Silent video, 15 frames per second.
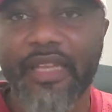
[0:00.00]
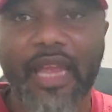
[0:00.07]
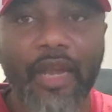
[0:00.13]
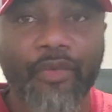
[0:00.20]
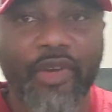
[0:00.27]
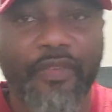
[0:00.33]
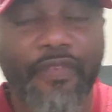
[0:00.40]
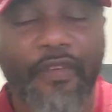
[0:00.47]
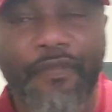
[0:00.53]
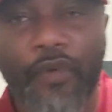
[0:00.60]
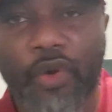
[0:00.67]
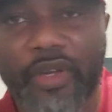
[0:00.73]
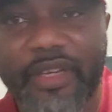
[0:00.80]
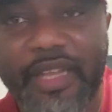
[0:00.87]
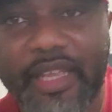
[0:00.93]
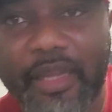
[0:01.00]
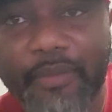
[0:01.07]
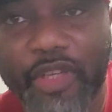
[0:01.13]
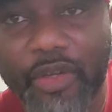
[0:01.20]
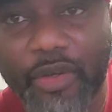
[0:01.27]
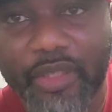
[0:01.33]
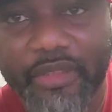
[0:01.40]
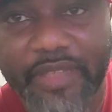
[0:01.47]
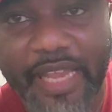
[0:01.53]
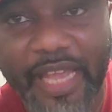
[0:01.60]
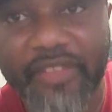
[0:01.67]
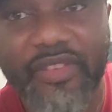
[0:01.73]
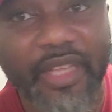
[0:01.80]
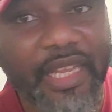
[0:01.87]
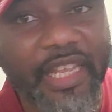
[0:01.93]
the guy run for 40 damn yards.
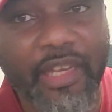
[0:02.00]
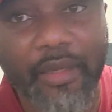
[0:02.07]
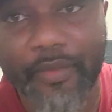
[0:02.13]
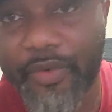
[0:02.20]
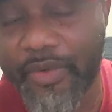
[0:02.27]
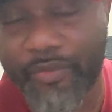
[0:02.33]
After he